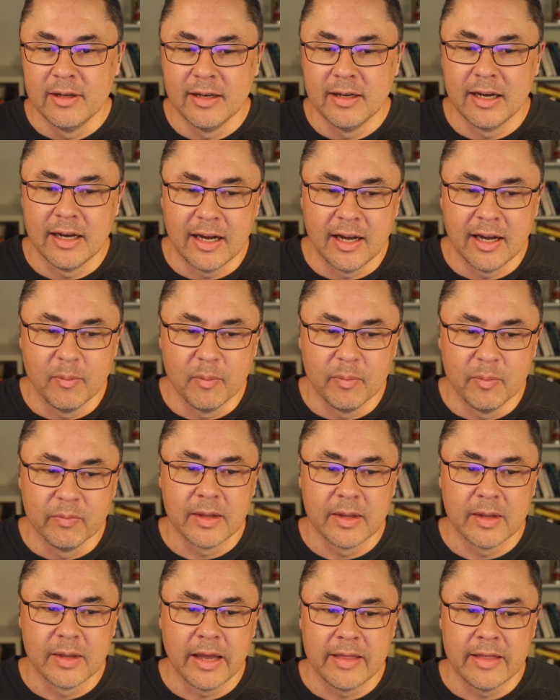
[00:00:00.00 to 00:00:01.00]
And
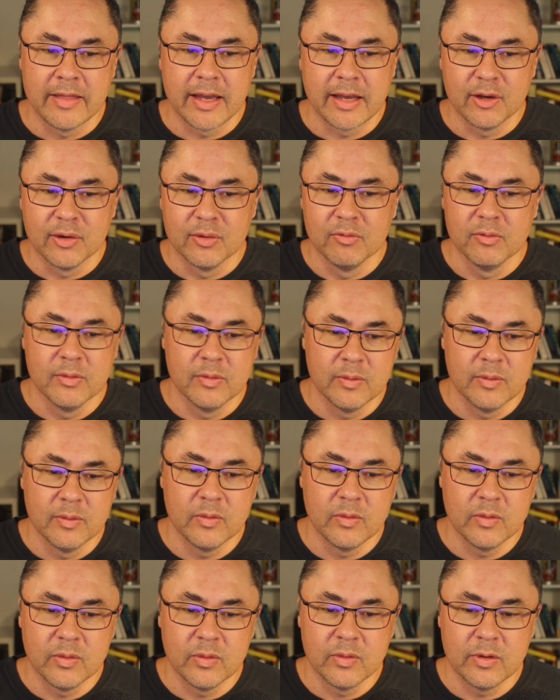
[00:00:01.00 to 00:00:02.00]

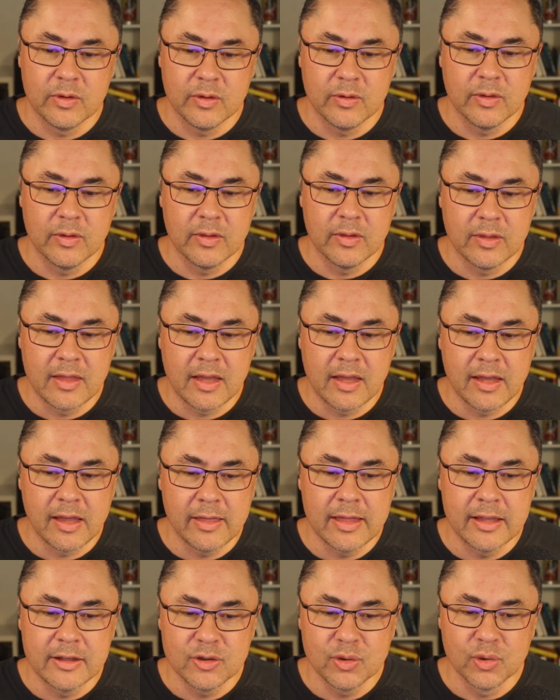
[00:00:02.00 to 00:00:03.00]
they're
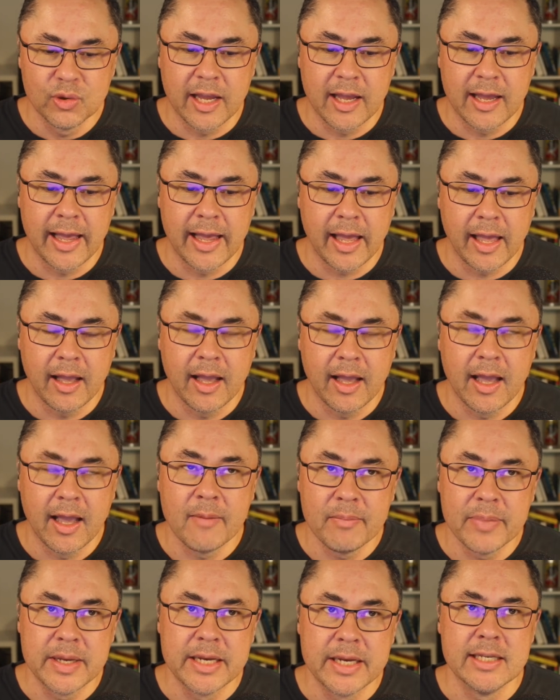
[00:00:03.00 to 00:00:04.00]
the sort of
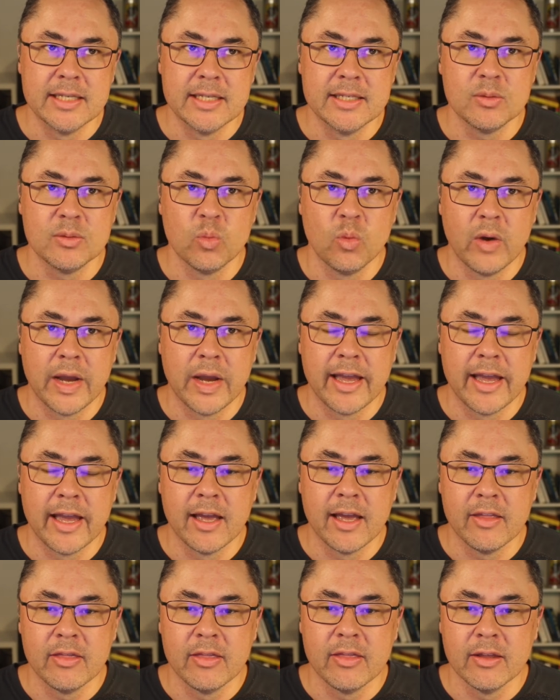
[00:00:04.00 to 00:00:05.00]
companies
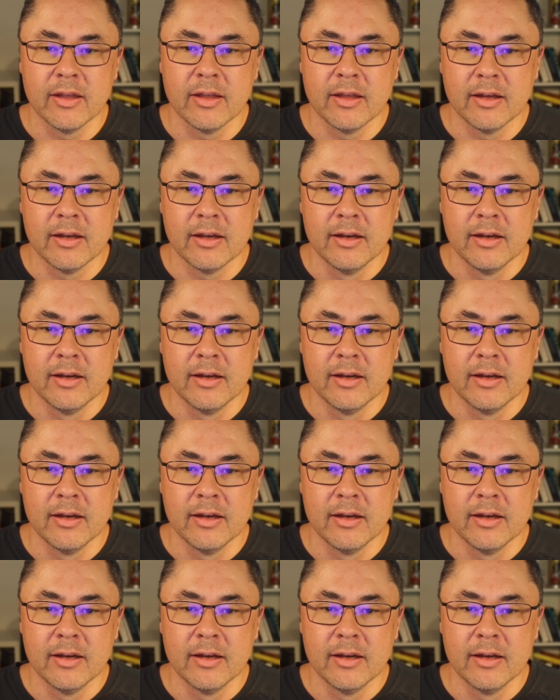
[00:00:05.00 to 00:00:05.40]
where the